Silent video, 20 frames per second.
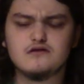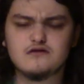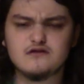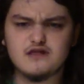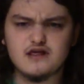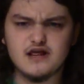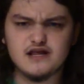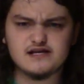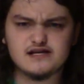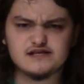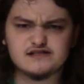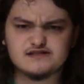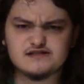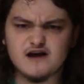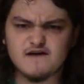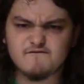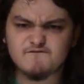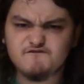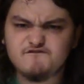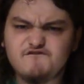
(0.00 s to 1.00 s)
This is
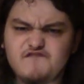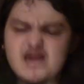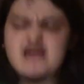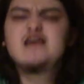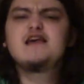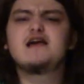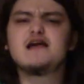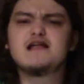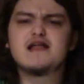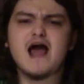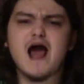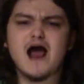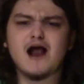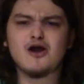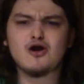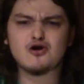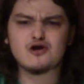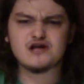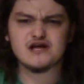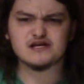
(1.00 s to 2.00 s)
the vegan
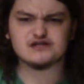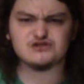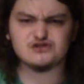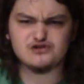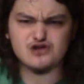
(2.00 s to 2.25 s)
anarchist.